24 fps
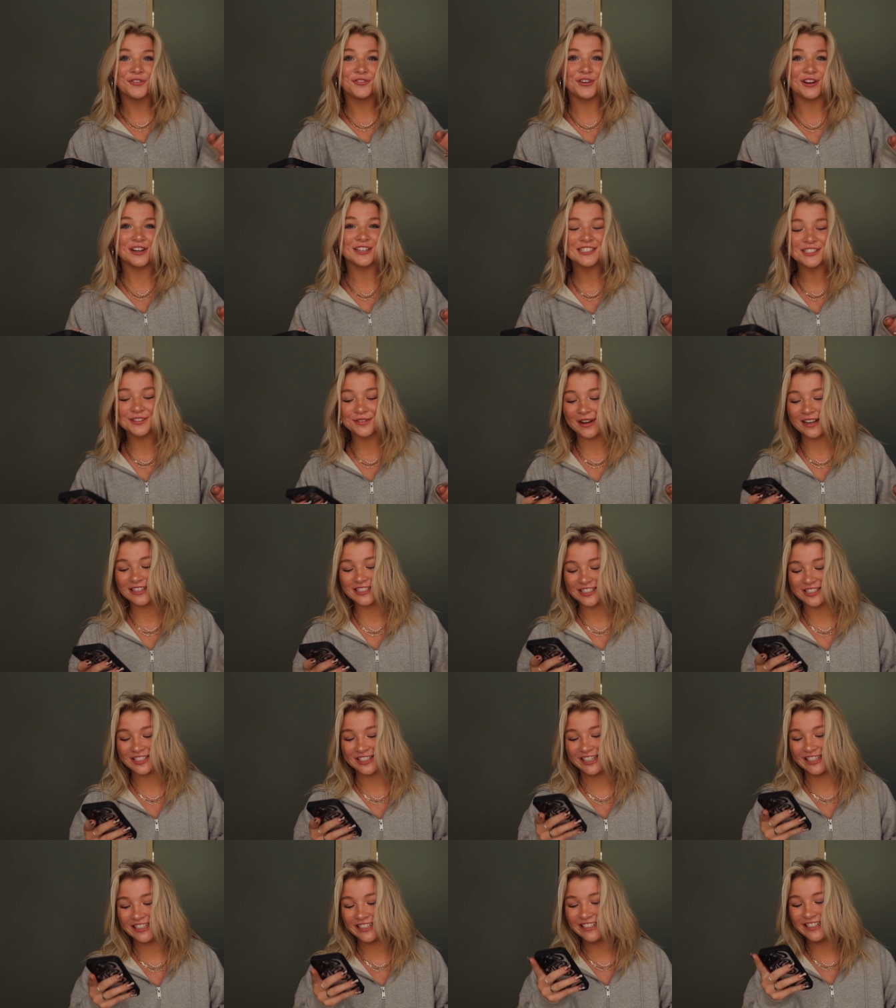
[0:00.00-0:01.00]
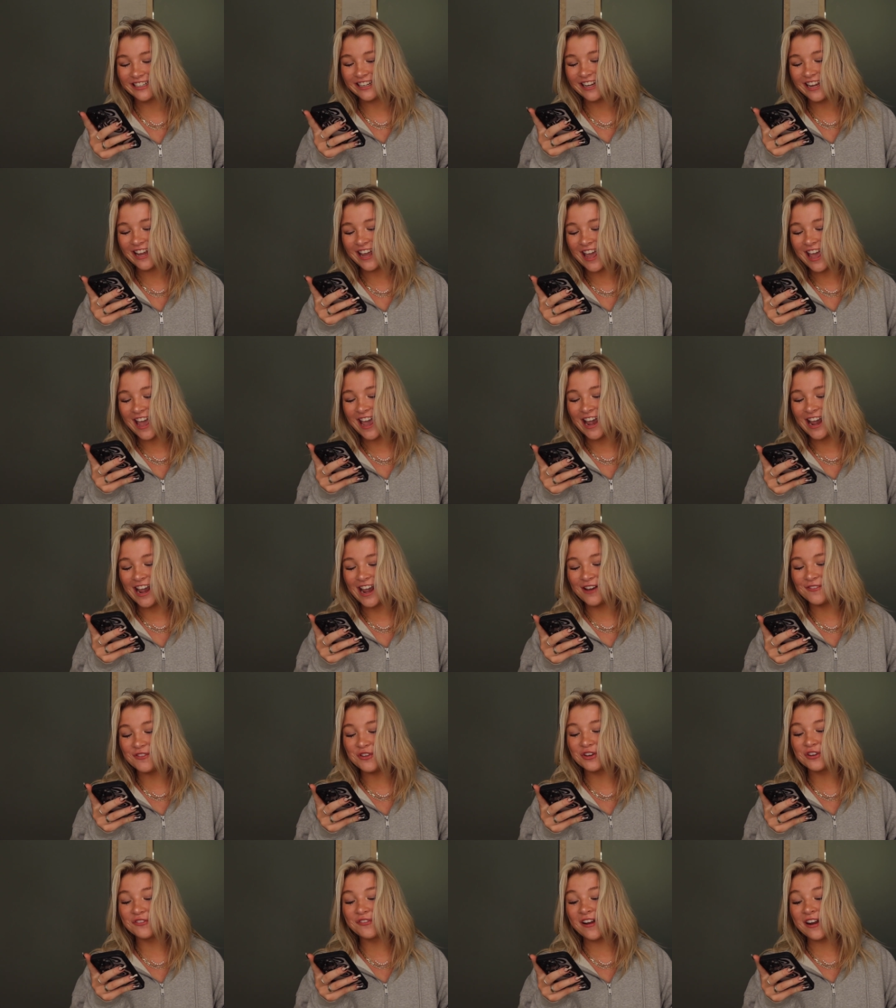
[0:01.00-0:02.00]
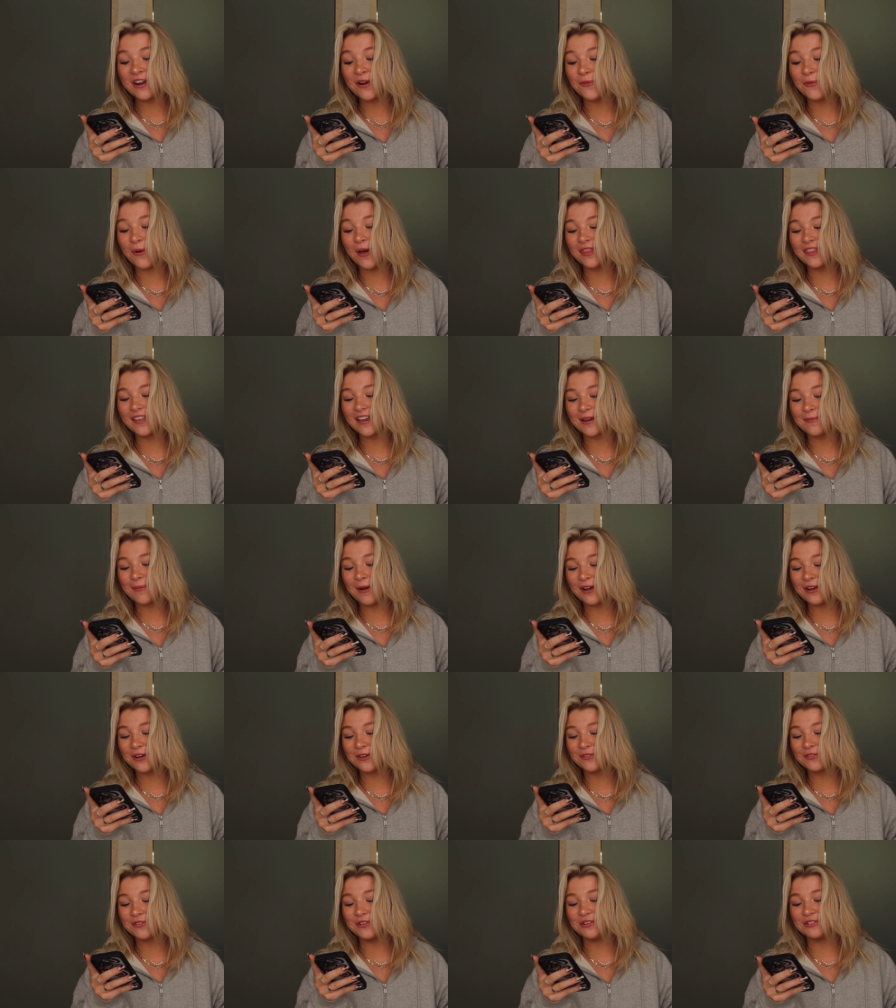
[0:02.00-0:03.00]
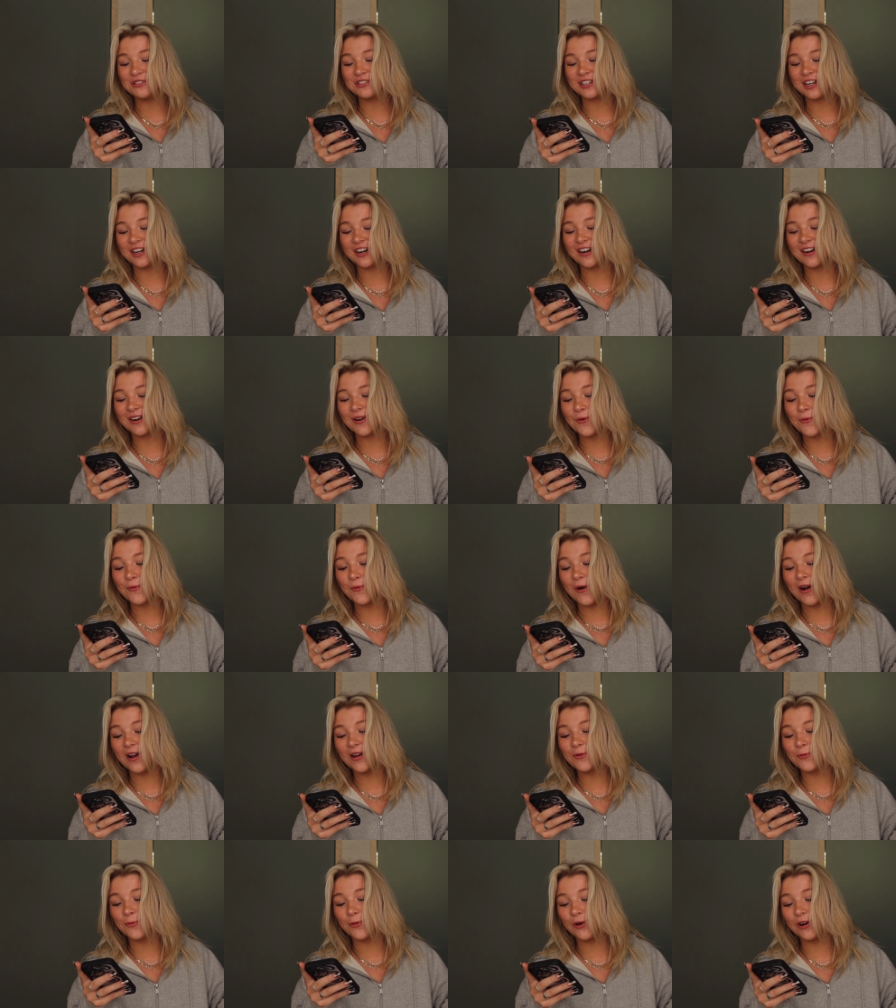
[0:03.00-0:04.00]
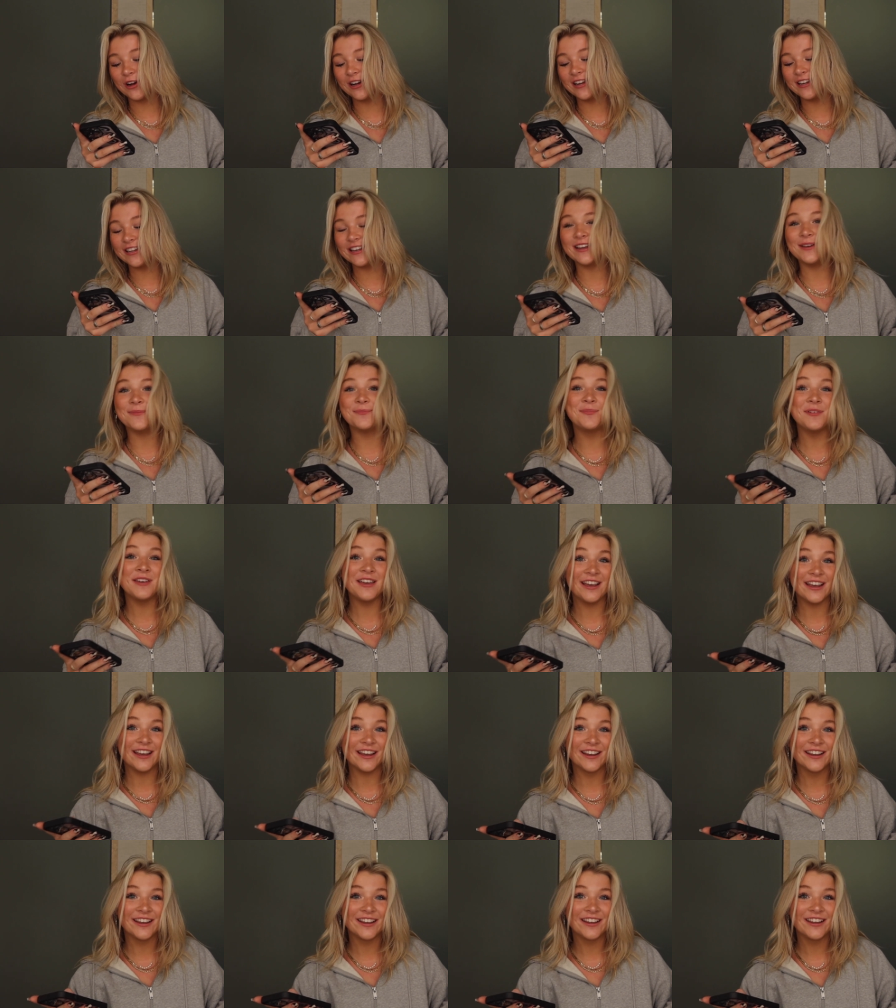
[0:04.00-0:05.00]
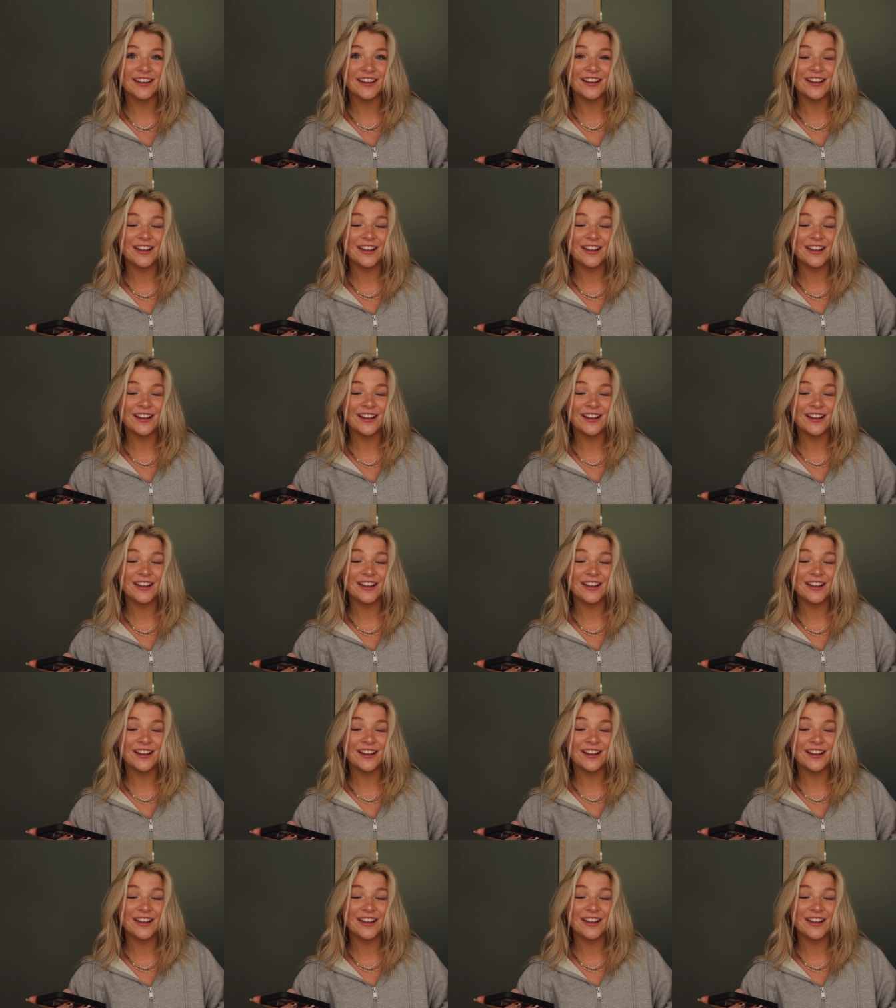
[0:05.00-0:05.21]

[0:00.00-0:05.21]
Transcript: First question, if you could find out one thing about your future, what would it be?